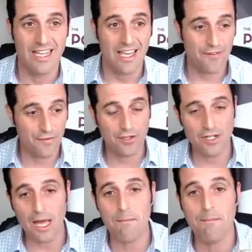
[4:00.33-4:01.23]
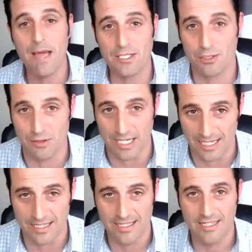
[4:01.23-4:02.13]
if you're not
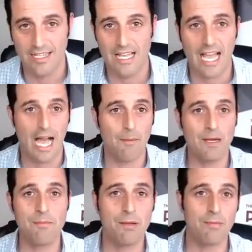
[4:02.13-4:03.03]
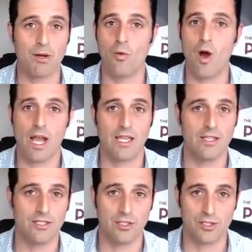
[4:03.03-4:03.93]
measuring how many people are walking
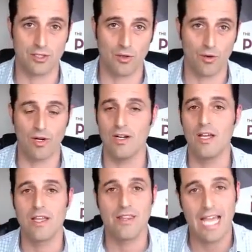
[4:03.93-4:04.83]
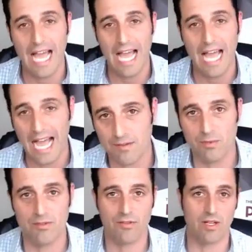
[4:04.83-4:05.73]
into your store, the
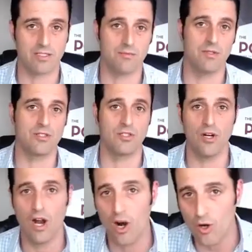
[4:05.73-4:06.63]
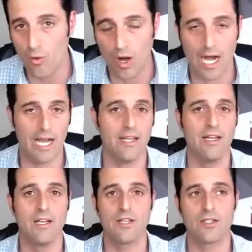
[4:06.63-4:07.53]
active number of customers, your
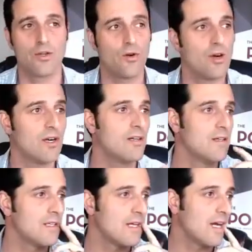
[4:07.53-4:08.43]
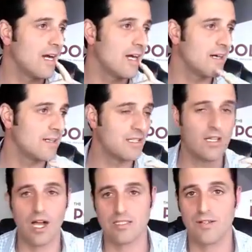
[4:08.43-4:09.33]
ROI,
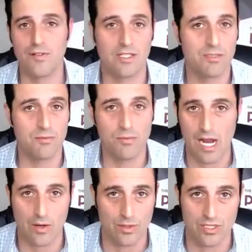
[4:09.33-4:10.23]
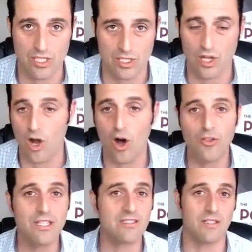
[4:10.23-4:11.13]
the cost of customer acquisition,
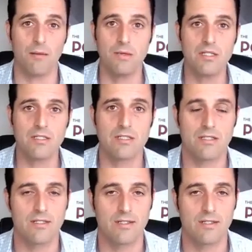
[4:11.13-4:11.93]
all these numbers,